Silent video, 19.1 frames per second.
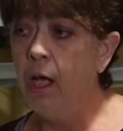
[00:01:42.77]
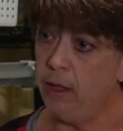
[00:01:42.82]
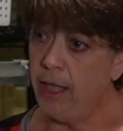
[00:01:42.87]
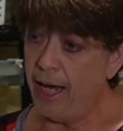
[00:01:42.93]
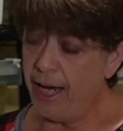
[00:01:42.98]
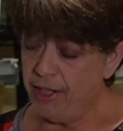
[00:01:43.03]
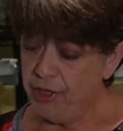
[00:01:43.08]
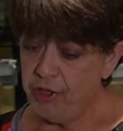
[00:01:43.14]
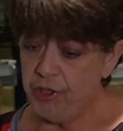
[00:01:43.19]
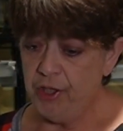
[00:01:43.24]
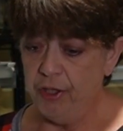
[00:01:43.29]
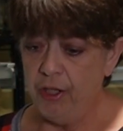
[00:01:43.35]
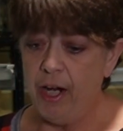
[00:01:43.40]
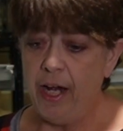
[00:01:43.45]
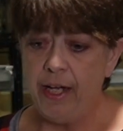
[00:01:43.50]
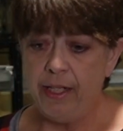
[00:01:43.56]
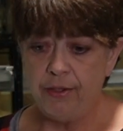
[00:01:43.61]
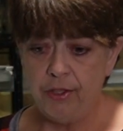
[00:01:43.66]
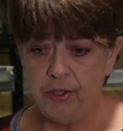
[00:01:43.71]
Last year,
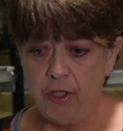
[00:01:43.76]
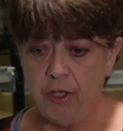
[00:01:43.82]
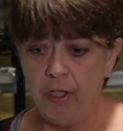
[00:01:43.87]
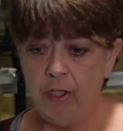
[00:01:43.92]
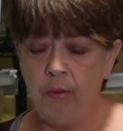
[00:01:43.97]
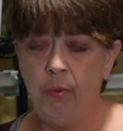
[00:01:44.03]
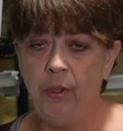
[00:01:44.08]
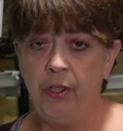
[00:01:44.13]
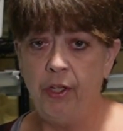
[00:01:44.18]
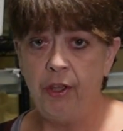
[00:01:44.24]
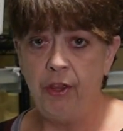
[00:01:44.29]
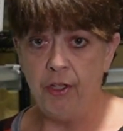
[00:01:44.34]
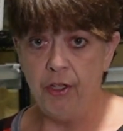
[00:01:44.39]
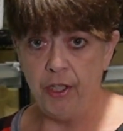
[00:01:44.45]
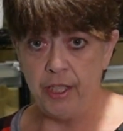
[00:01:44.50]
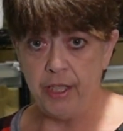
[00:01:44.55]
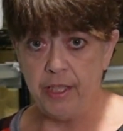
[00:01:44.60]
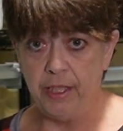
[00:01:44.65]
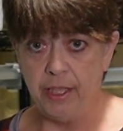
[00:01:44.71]
I started with a
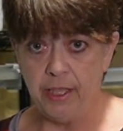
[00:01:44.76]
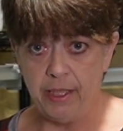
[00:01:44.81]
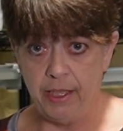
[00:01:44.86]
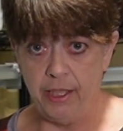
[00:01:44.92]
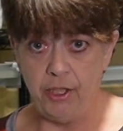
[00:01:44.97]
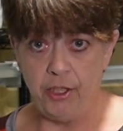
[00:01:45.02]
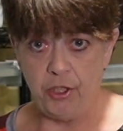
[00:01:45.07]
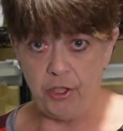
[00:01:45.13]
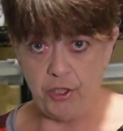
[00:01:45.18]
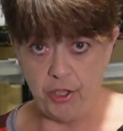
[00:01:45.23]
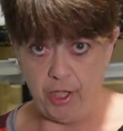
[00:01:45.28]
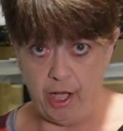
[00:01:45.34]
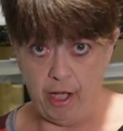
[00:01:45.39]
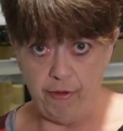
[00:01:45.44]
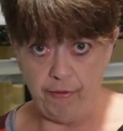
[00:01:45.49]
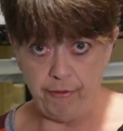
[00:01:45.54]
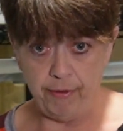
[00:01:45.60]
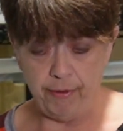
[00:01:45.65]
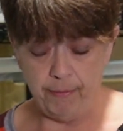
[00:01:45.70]
36-inch
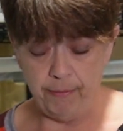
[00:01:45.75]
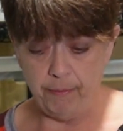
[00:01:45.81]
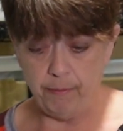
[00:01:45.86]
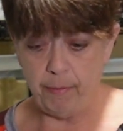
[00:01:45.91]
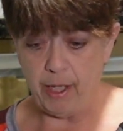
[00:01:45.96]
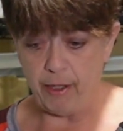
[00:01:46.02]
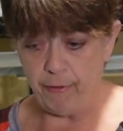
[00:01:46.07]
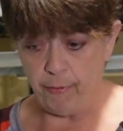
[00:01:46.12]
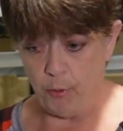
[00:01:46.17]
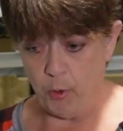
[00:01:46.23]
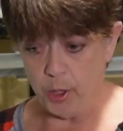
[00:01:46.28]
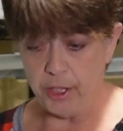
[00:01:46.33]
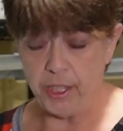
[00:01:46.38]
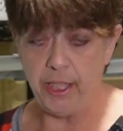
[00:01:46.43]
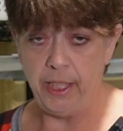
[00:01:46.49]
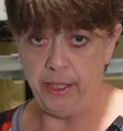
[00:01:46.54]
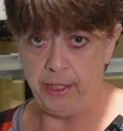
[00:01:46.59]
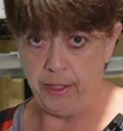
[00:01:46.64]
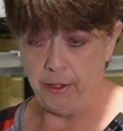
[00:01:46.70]
shelf by
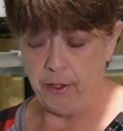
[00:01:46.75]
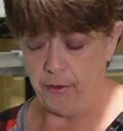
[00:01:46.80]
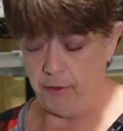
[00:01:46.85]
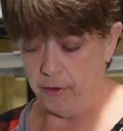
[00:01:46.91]
14 inch,